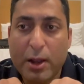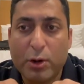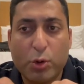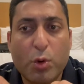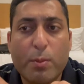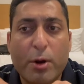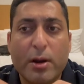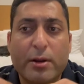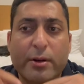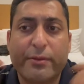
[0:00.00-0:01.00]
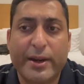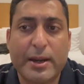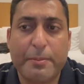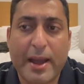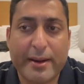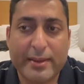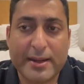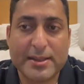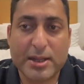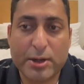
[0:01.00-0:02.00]
Low molecular weight heparin, that
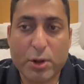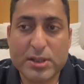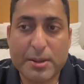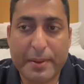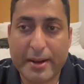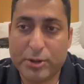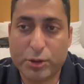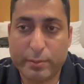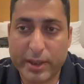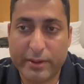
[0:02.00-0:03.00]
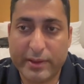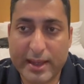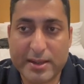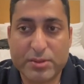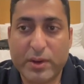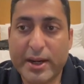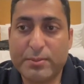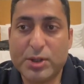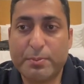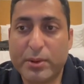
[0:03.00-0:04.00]
is enoxaparin, should be given, that is 1
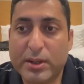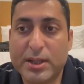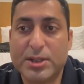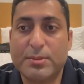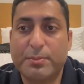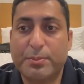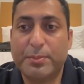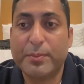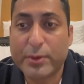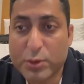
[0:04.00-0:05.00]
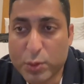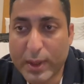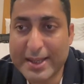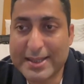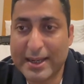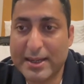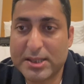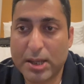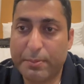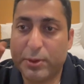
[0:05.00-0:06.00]
mg per kg twice daily
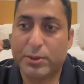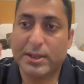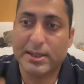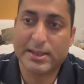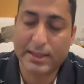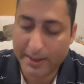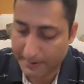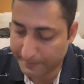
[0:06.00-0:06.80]
subcutaneously.